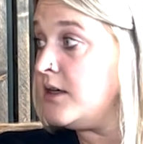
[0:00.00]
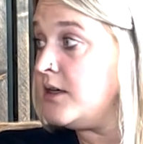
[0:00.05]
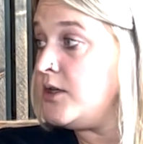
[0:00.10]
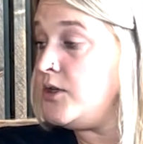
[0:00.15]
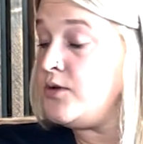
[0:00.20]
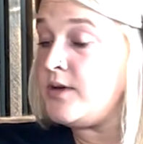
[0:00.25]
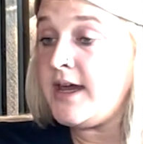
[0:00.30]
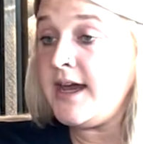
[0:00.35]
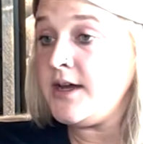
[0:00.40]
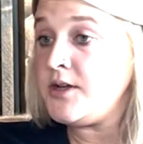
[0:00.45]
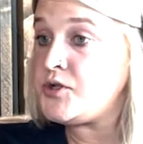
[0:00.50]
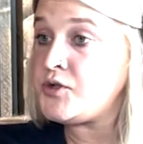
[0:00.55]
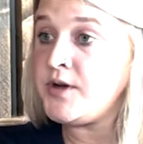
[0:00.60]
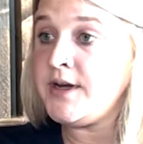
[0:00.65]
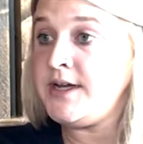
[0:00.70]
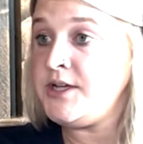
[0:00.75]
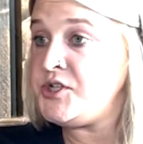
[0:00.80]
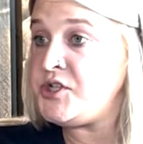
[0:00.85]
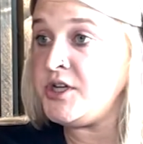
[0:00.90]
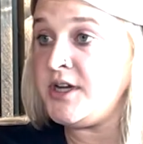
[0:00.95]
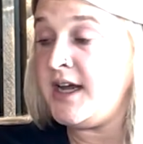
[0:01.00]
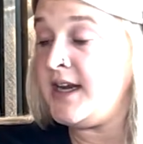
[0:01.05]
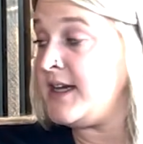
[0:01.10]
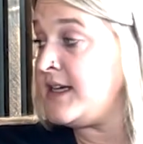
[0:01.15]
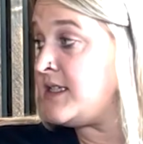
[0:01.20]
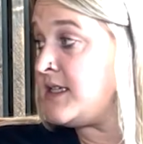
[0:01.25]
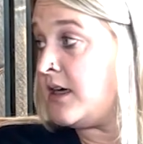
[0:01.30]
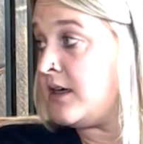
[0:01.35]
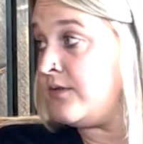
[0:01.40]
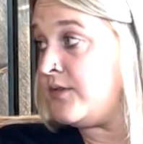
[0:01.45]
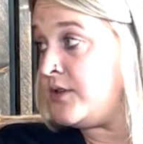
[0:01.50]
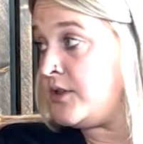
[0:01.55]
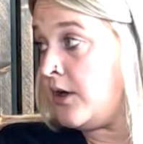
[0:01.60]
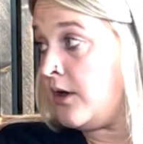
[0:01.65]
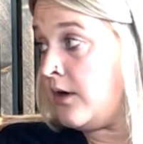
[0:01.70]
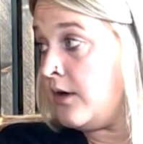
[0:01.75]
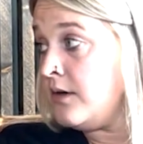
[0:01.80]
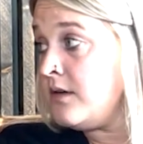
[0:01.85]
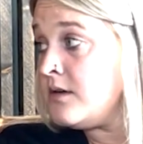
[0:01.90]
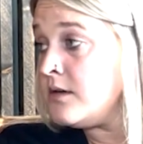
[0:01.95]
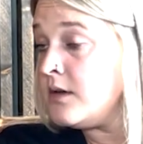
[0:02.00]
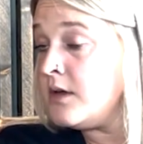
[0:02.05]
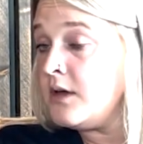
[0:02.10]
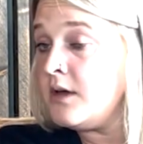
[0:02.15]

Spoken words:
You can't train genetics out of a dog.